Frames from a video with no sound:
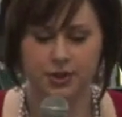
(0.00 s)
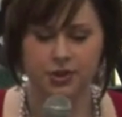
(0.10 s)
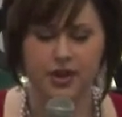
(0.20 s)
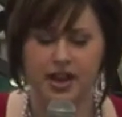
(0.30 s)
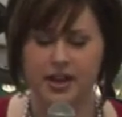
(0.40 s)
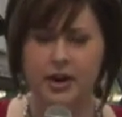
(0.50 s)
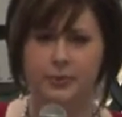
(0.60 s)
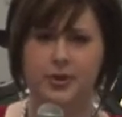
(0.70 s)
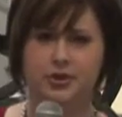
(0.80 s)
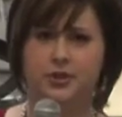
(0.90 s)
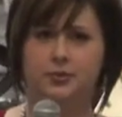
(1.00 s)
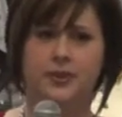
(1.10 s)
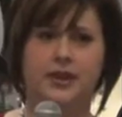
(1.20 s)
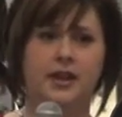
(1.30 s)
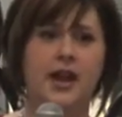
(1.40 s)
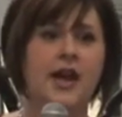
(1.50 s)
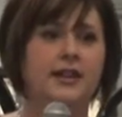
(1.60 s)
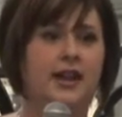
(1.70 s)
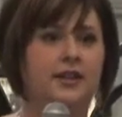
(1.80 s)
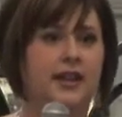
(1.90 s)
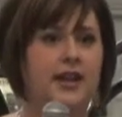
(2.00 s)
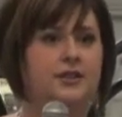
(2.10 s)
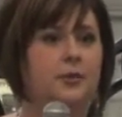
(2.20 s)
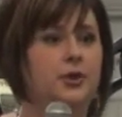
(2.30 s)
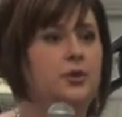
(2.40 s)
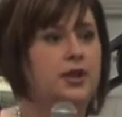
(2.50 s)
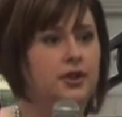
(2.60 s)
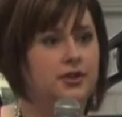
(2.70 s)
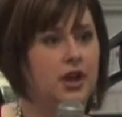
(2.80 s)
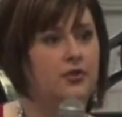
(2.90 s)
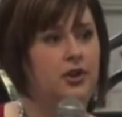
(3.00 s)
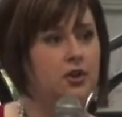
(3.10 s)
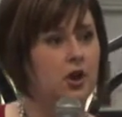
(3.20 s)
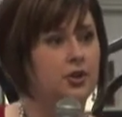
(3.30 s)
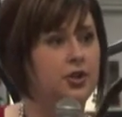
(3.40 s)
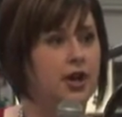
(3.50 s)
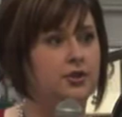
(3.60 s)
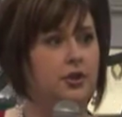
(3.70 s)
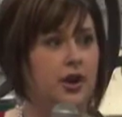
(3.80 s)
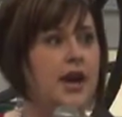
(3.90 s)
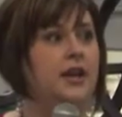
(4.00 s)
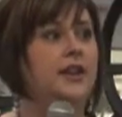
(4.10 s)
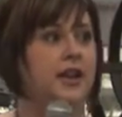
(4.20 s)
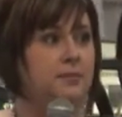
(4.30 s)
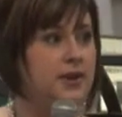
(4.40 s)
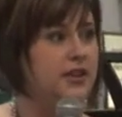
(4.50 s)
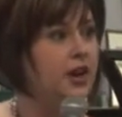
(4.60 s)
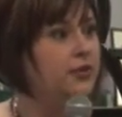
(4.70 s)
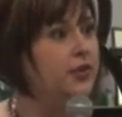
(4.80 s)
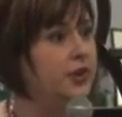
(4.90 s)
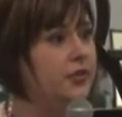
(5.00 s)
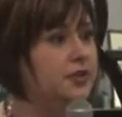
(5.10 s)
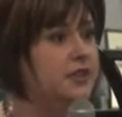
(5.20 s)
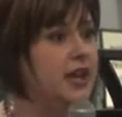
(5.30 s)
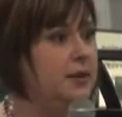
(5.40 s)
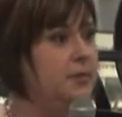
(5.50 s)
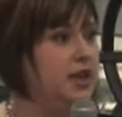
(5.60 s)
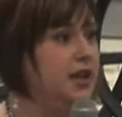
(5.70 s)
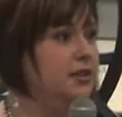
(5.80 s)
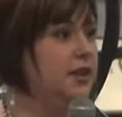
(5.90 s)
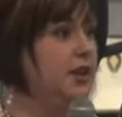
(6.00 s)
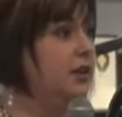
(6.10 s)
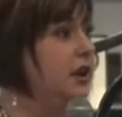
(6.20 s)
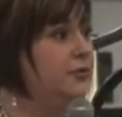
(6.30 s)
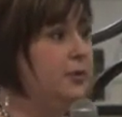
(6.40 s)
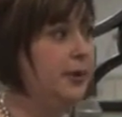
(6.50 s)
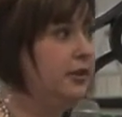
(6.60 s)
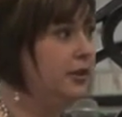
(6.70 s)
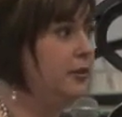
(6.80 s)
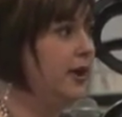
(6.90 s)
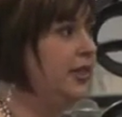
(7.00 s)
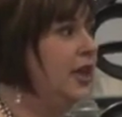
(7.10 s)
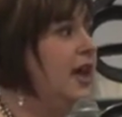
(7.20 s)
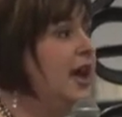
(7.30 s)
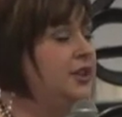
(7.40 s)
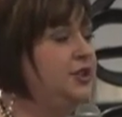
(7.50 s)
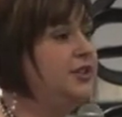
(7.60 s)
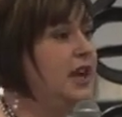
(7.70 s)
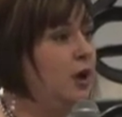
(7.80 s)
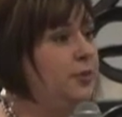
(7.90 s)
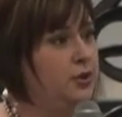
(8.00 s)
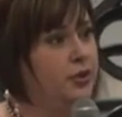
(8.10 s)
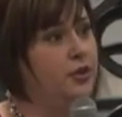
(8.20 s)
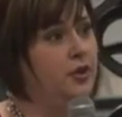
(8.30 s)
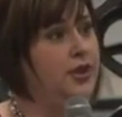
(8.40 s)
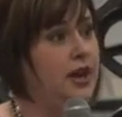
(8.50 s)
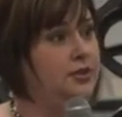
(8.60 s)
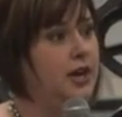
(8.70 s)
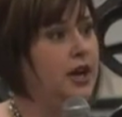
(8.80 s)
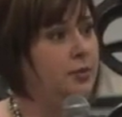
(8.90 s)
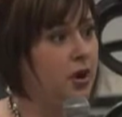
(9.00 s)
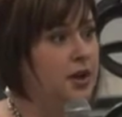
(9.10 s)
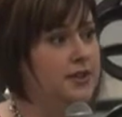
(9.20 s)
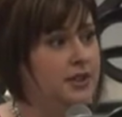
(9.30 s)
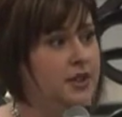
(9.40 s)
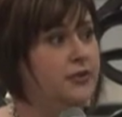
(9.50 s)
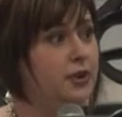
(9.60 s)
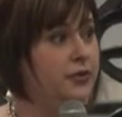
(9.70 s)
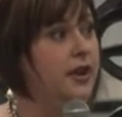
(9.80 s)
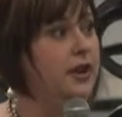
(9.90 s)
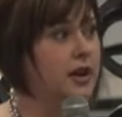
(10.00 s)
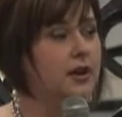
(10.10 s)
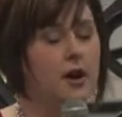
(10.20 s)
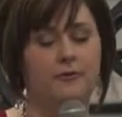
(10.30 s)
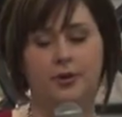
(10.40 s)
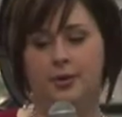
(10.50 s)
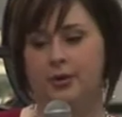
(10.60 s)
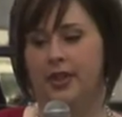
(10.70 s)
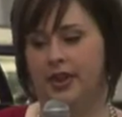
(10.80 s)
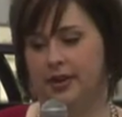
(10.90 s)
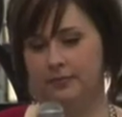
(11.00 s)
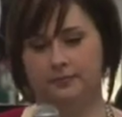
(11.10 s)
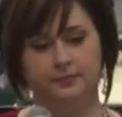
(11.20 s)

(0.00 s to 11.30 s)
So they can help you just be that liaison between yourself and your contractor. They can be there for different site meetings that you're unfamiliar with and just help you throughout that entire process if you're feeling uncomfortable with it.